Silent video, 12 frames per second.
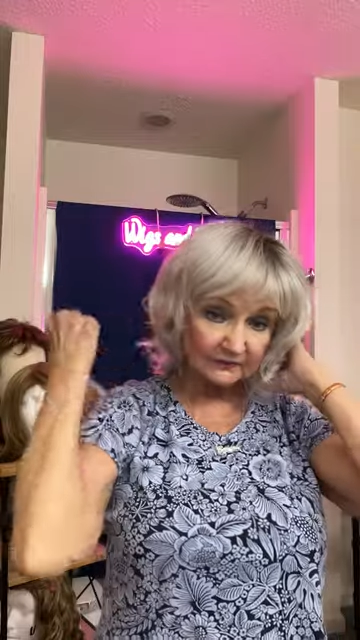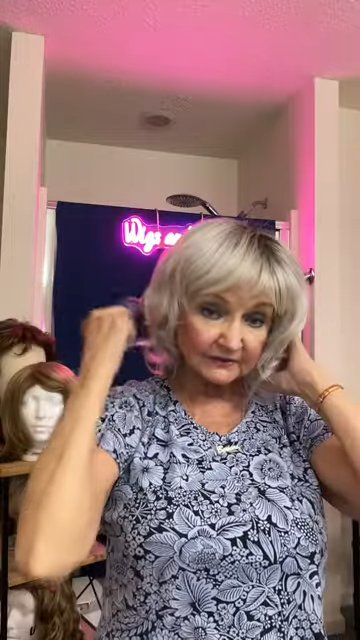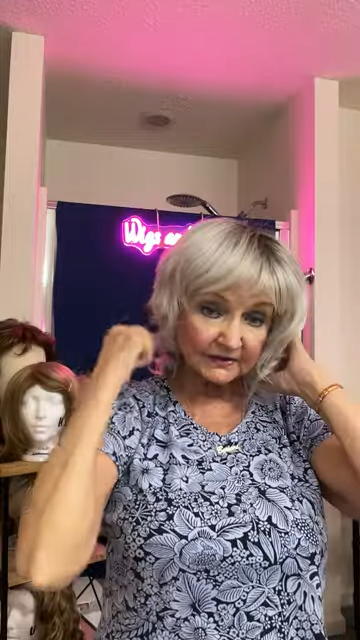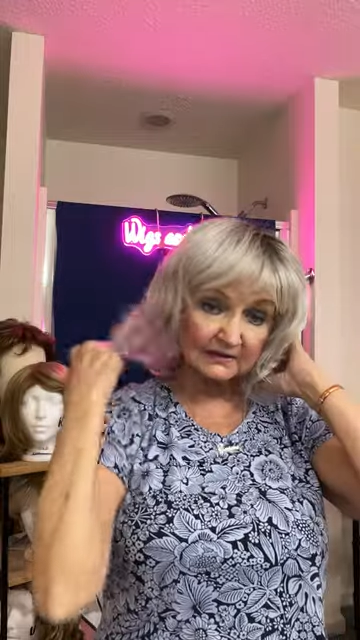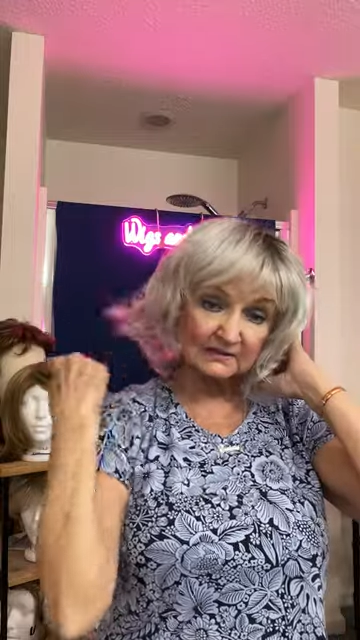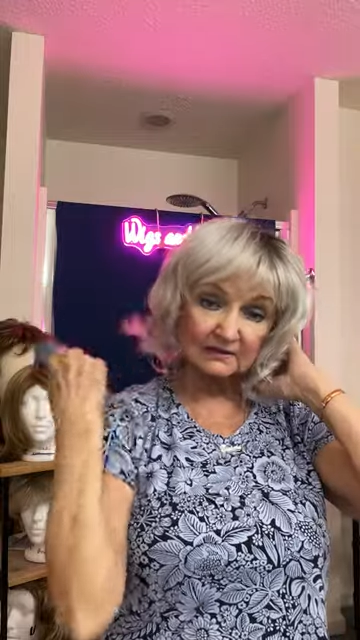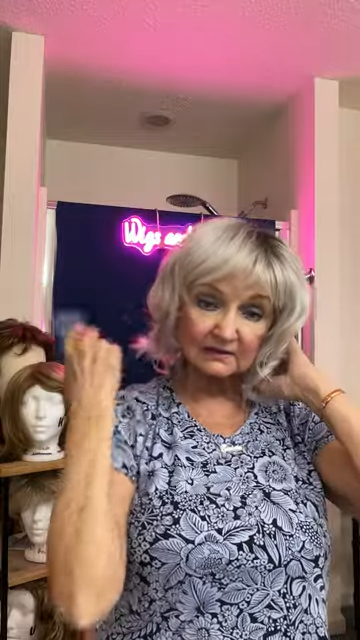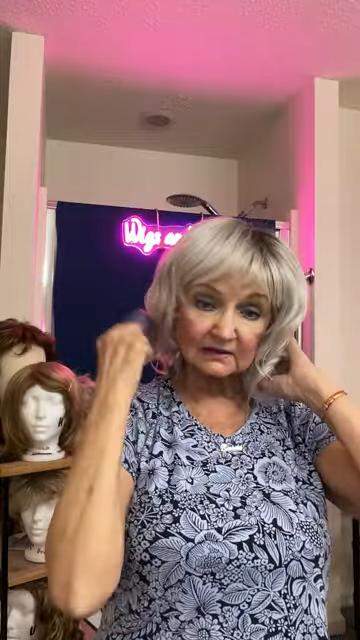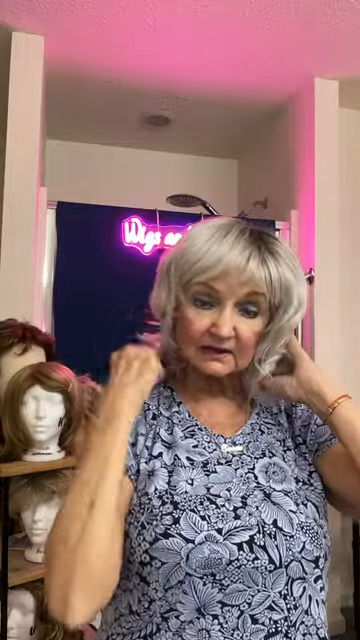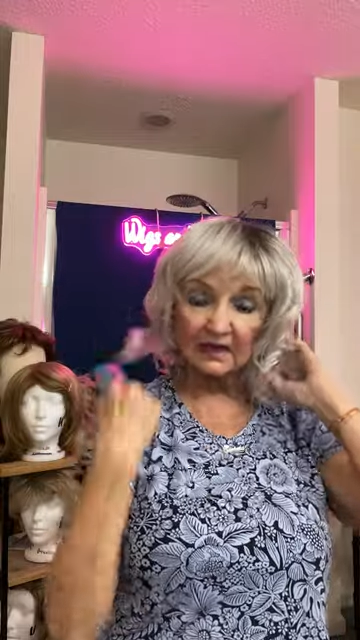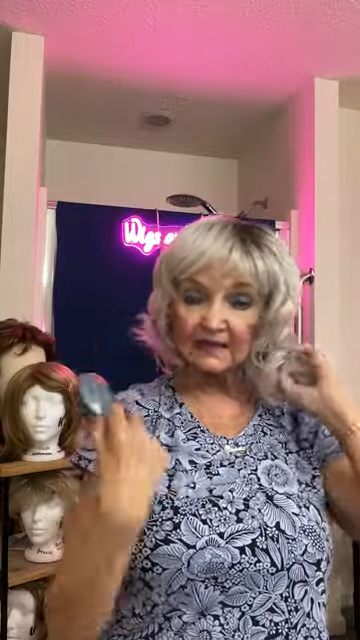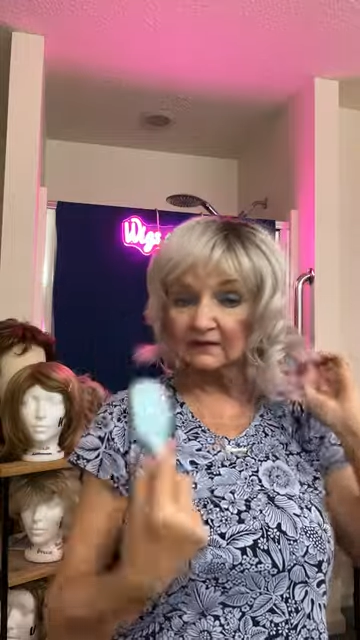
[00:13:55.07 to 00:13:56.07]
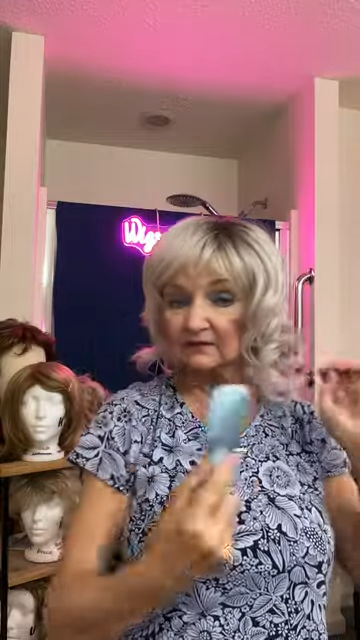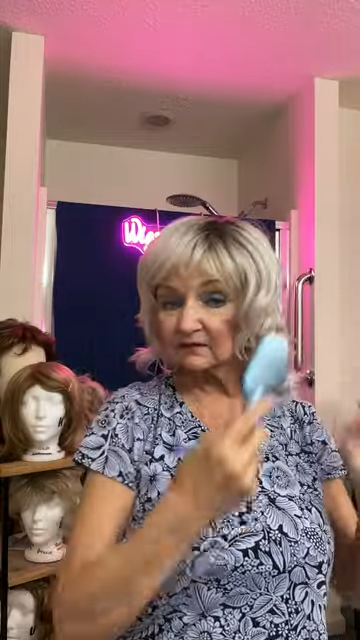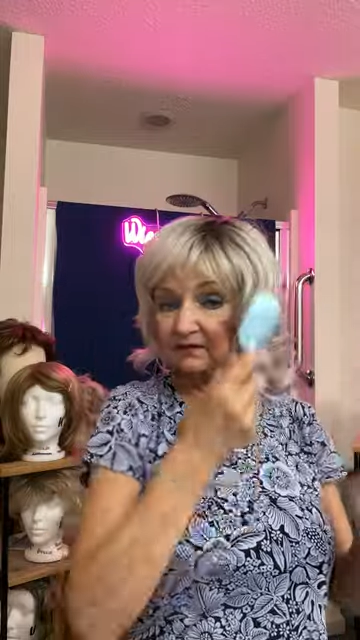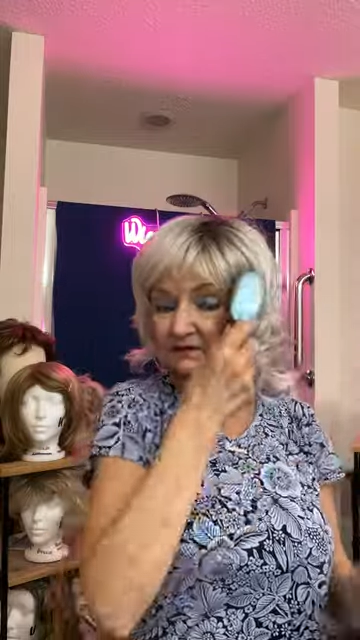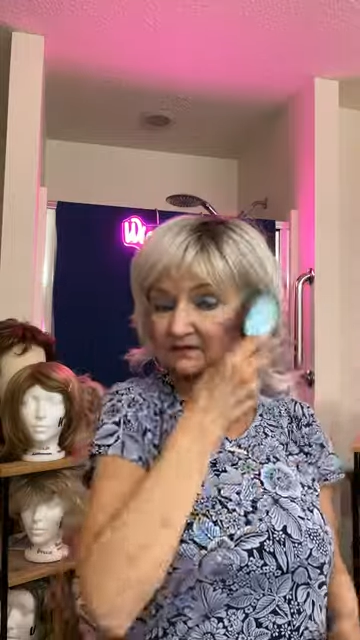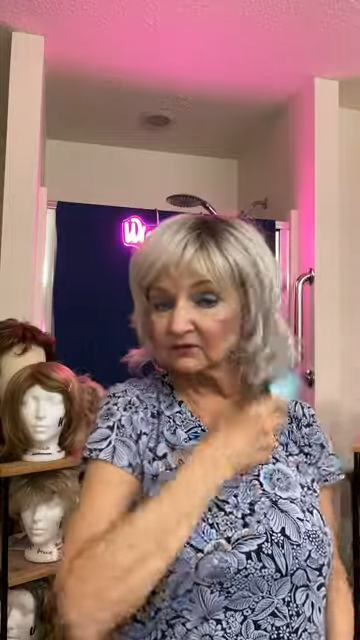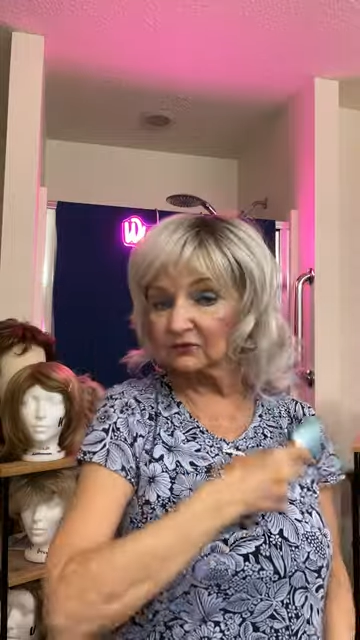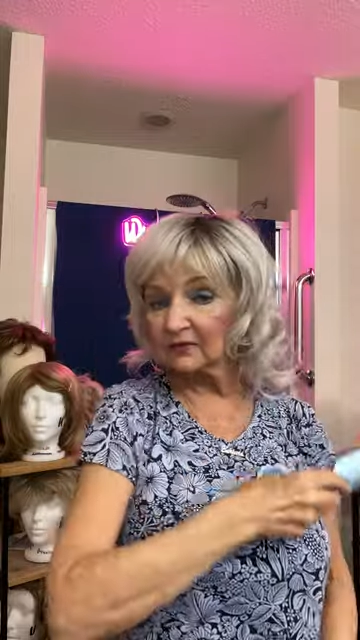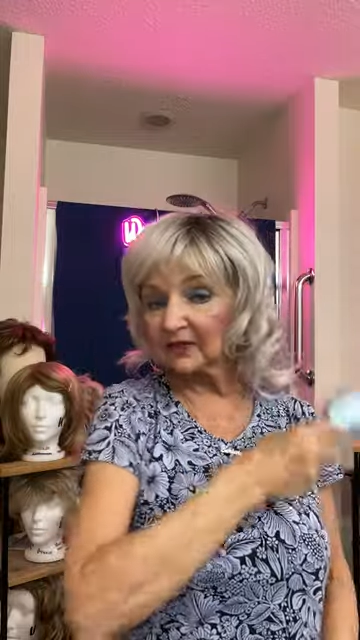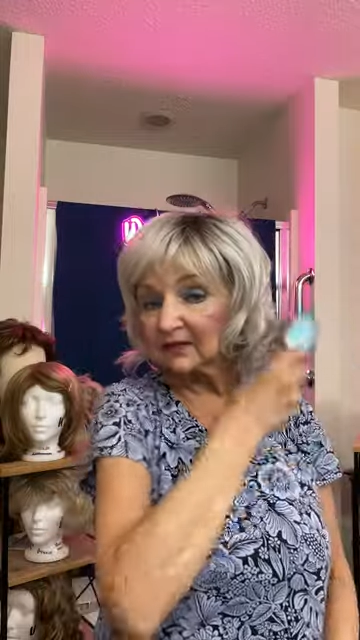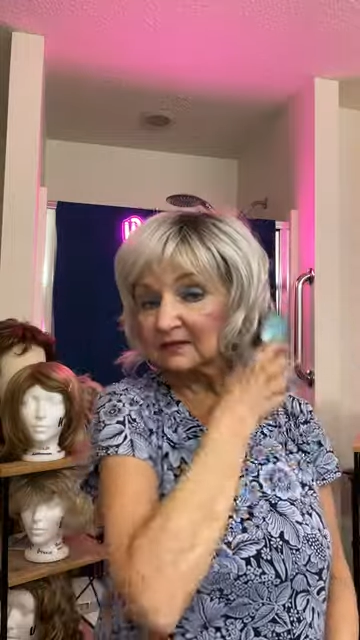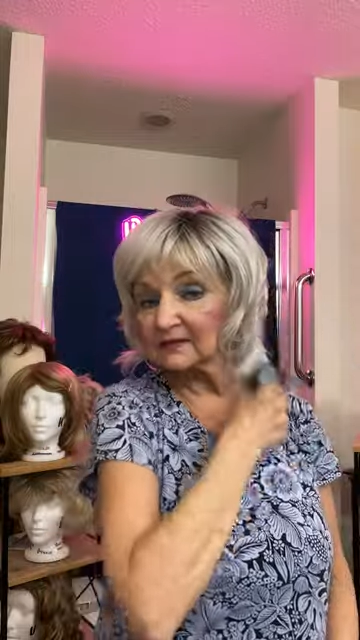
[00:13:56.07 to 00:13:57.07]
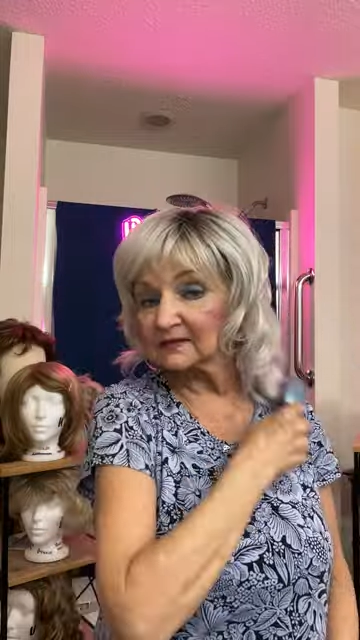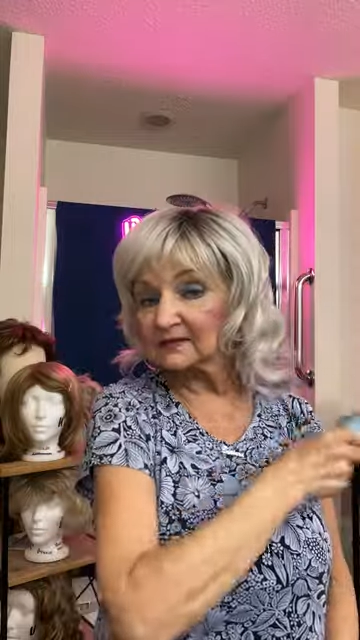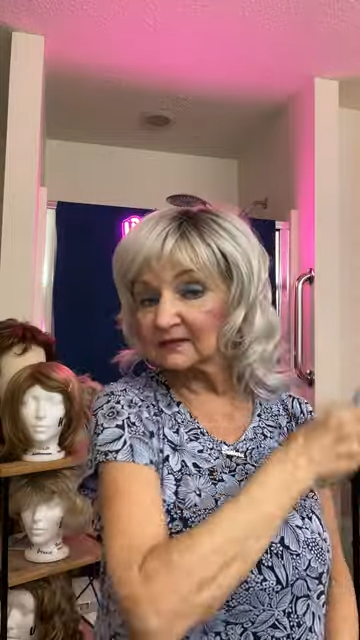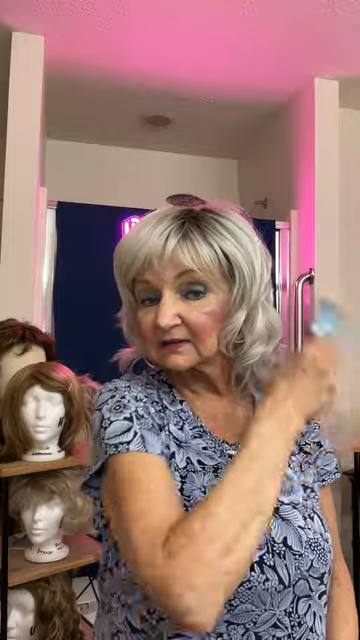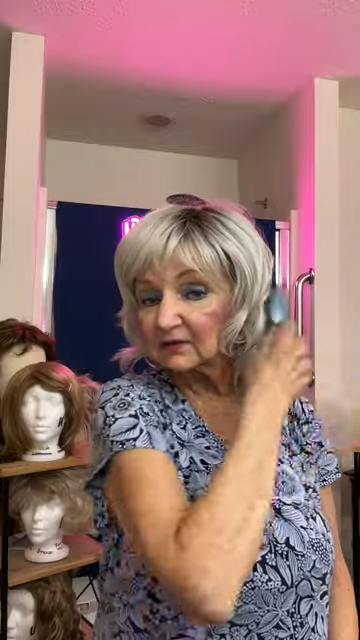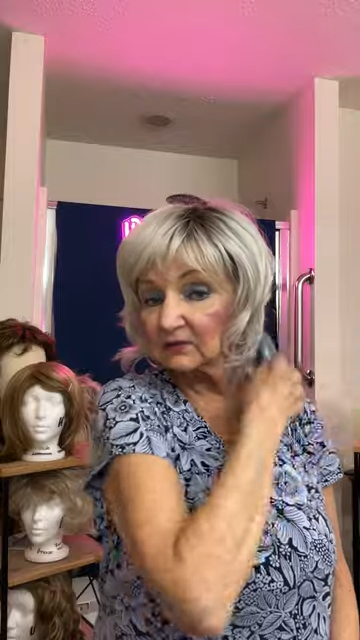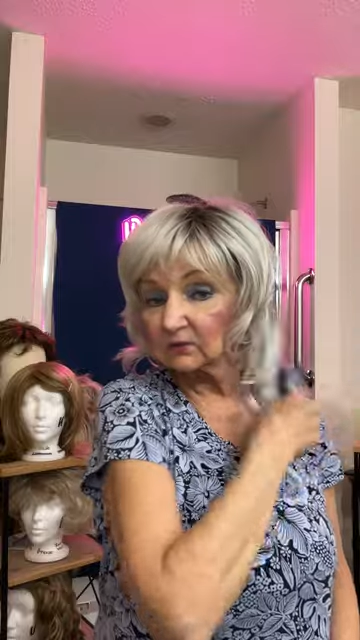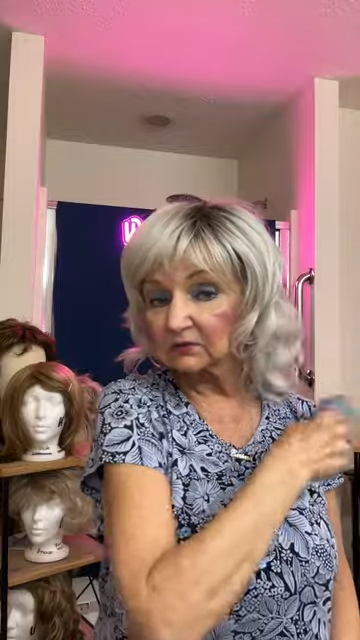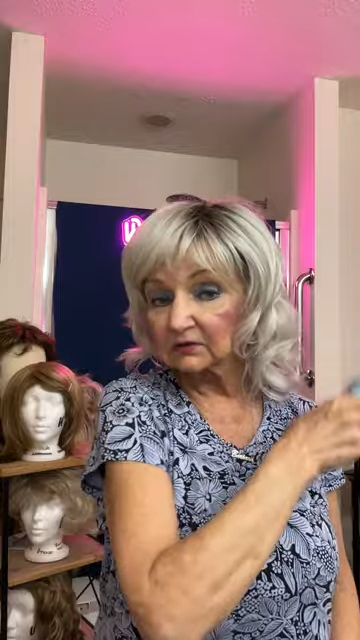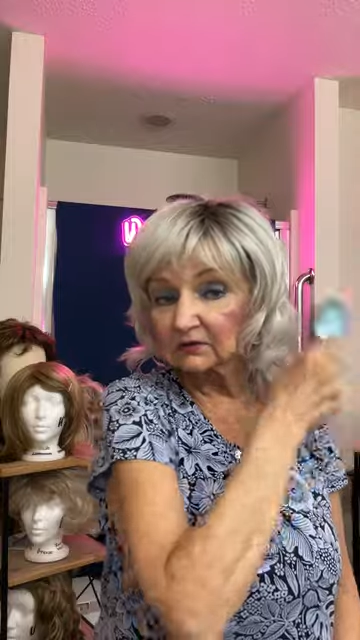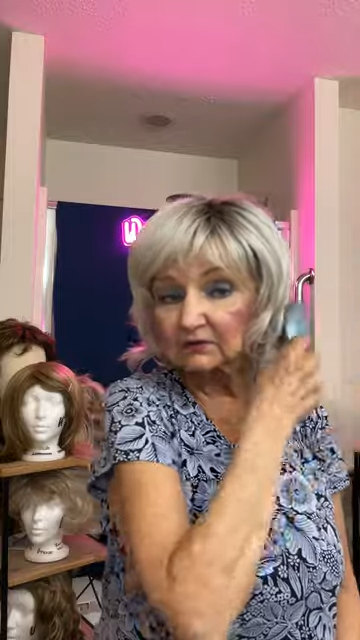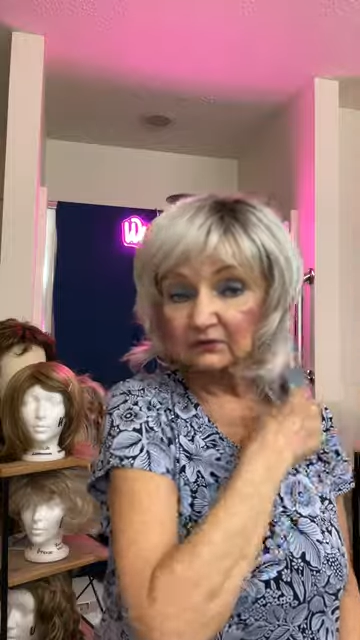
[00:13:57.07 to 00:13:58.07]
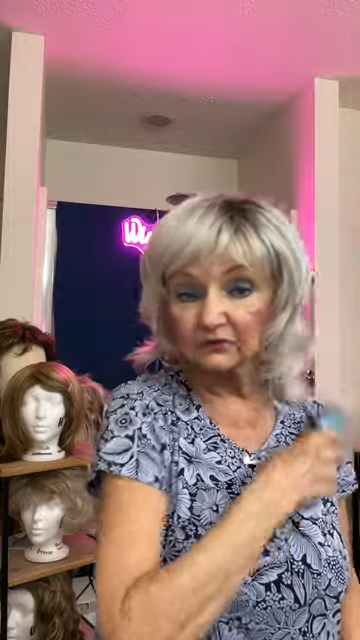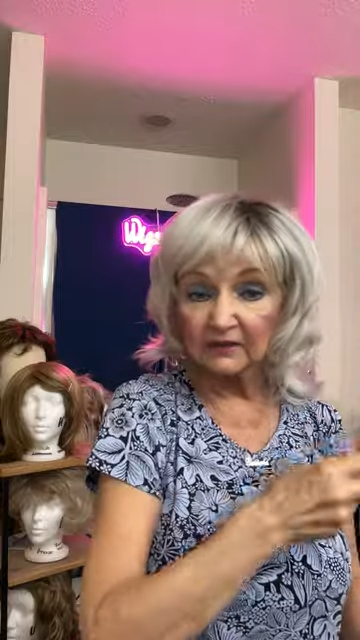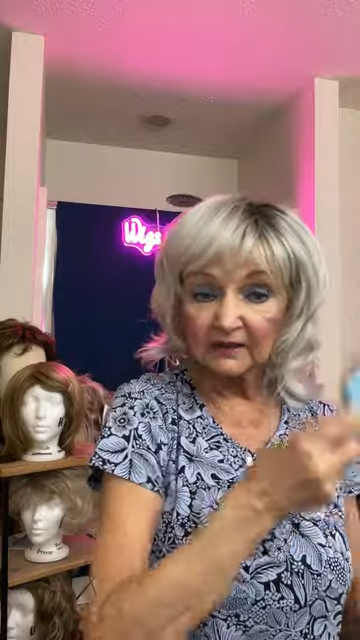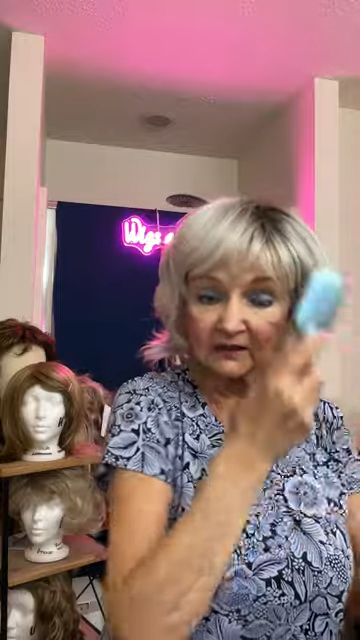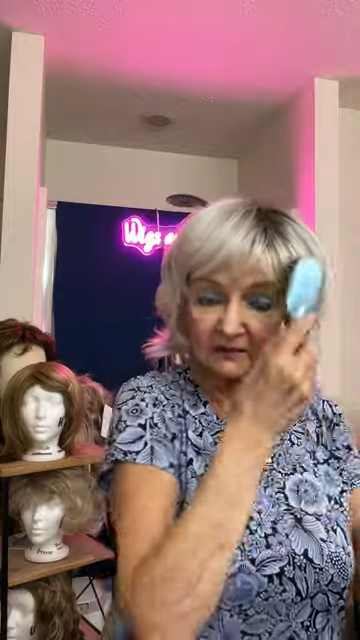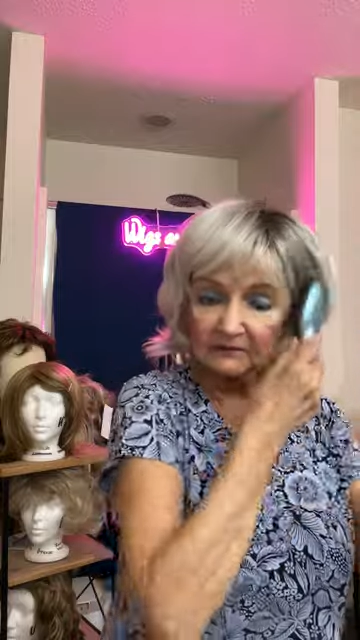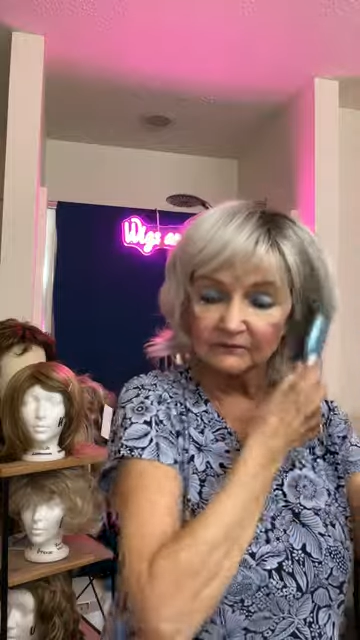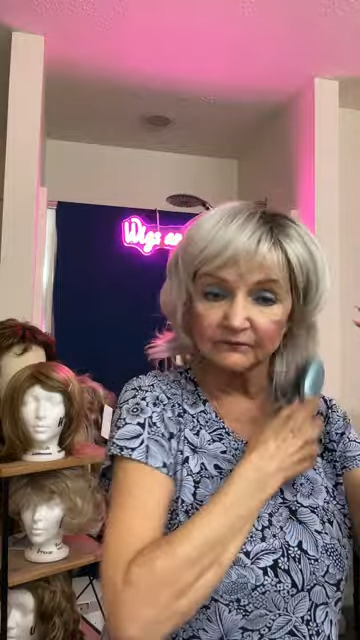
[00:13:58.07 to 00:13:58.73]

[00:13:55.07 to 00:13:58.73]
These light, these grays will look great